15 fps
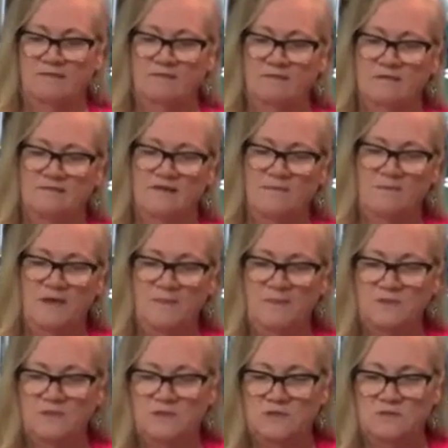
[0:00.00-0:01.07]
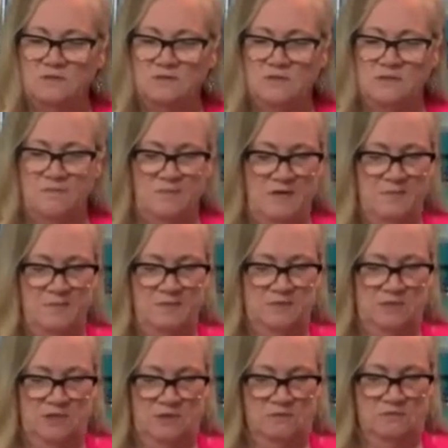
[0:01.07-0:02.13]
Some people do, some people
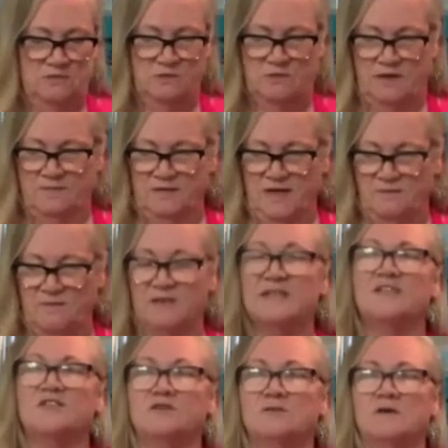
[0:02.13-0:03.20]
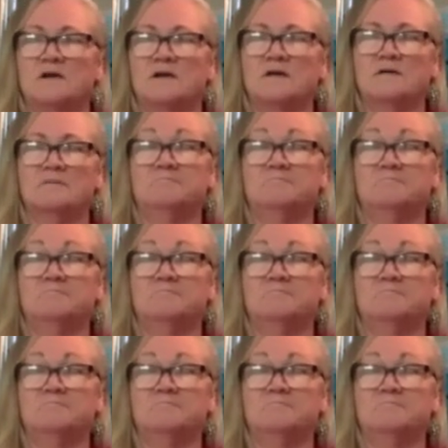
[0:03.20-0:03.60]
don't, so I'm not really sure.